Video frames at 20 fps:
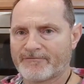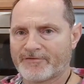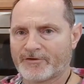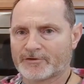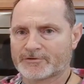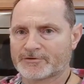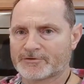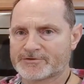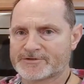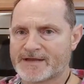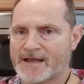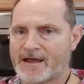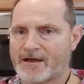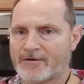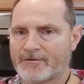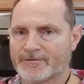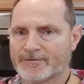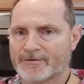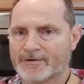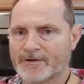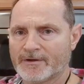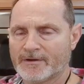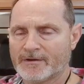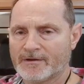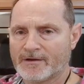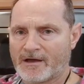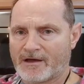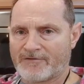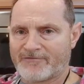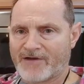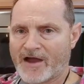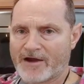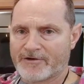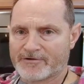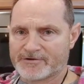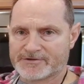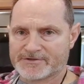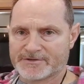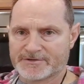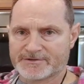filters out uh,
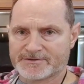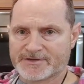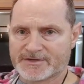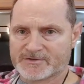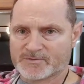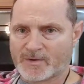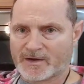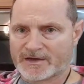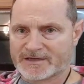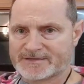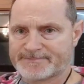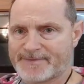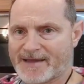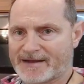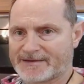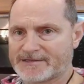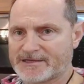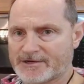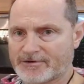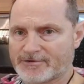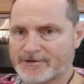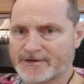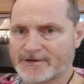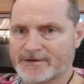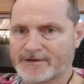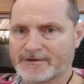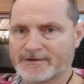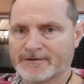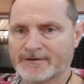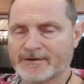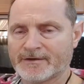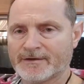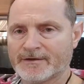viruses as well as bacteria